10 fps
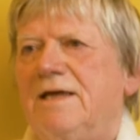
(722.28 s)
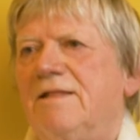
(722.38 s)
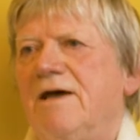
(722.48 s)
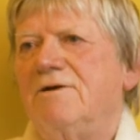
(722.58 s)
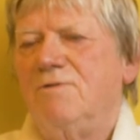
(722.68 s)

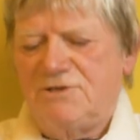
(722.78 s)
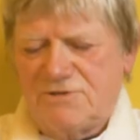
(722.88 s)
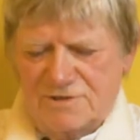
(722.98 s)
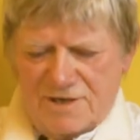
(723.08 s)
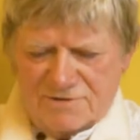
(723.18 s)
that
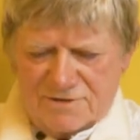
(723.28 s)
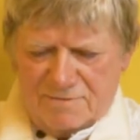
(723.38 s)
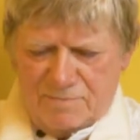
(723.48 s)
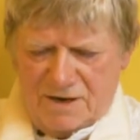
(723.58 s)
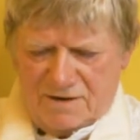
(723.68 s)
question doesn't
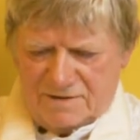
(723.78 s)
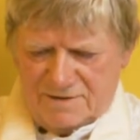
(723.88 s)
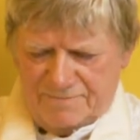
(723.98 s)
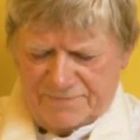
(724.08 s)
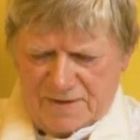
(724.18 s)

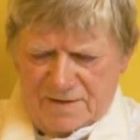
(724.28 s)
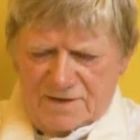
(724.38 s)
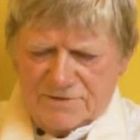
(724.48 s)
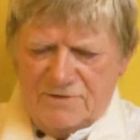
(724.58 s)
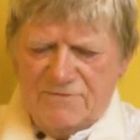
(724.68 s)
apply. So